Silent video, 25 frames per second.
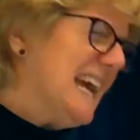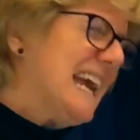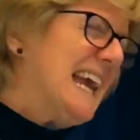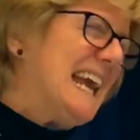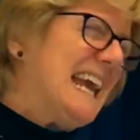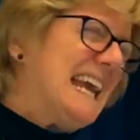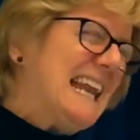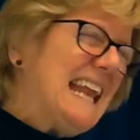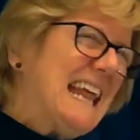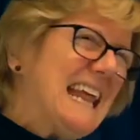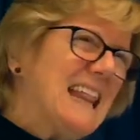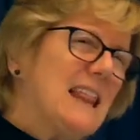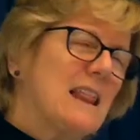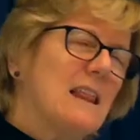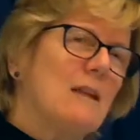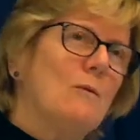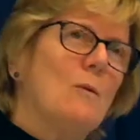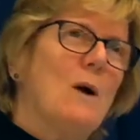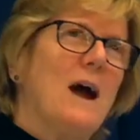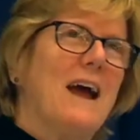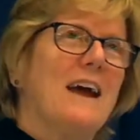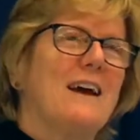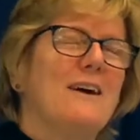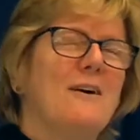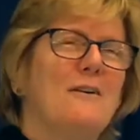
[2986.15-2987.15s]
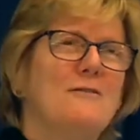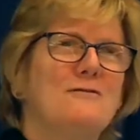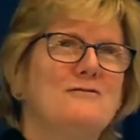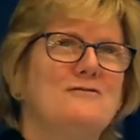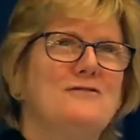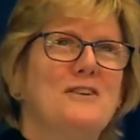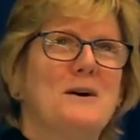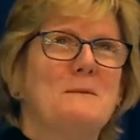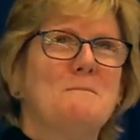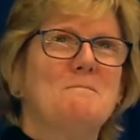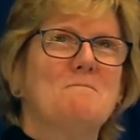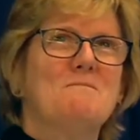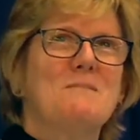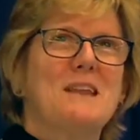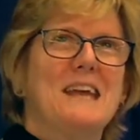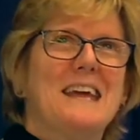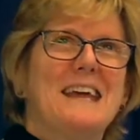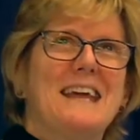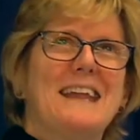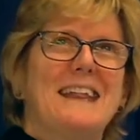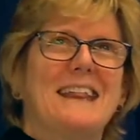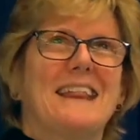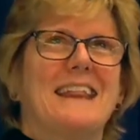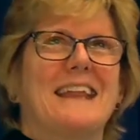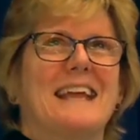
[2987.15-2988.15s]
It is the way of
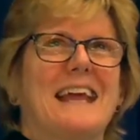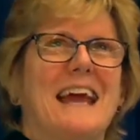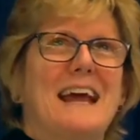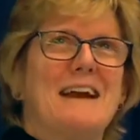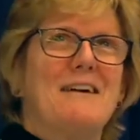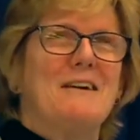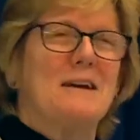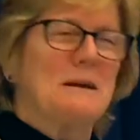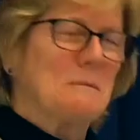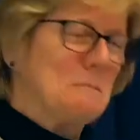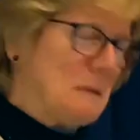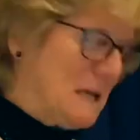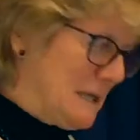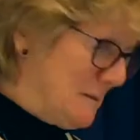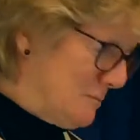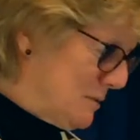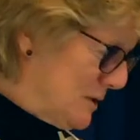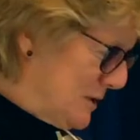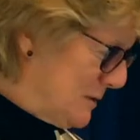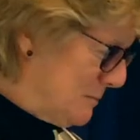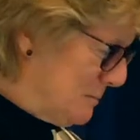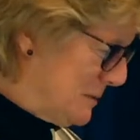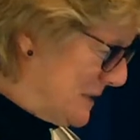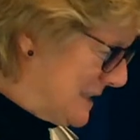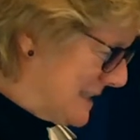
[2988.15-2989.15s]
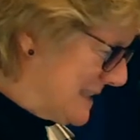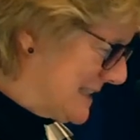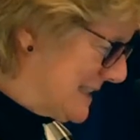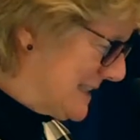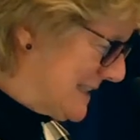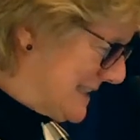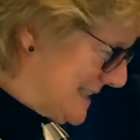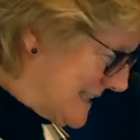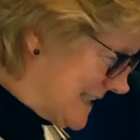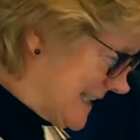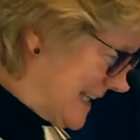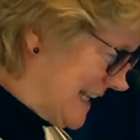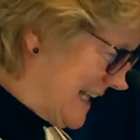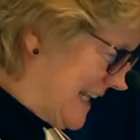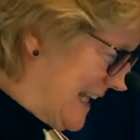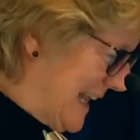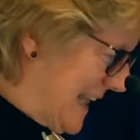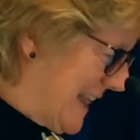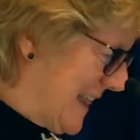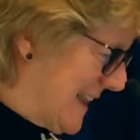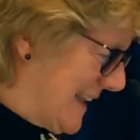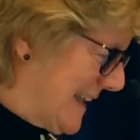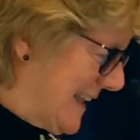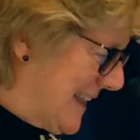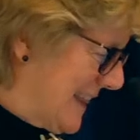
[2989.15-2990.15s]
scaring people, but at
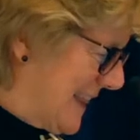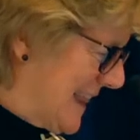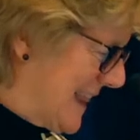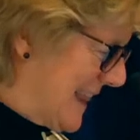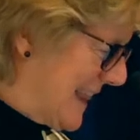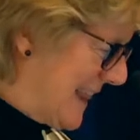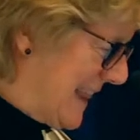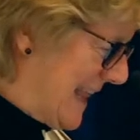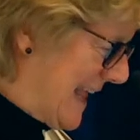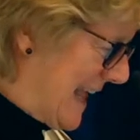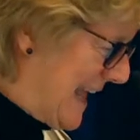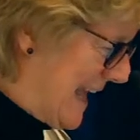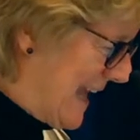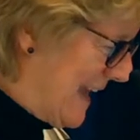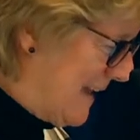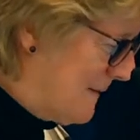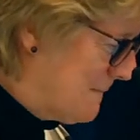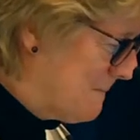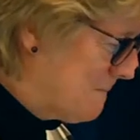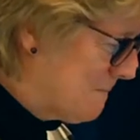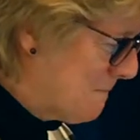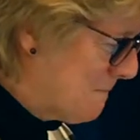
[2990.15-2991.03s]
least it's there.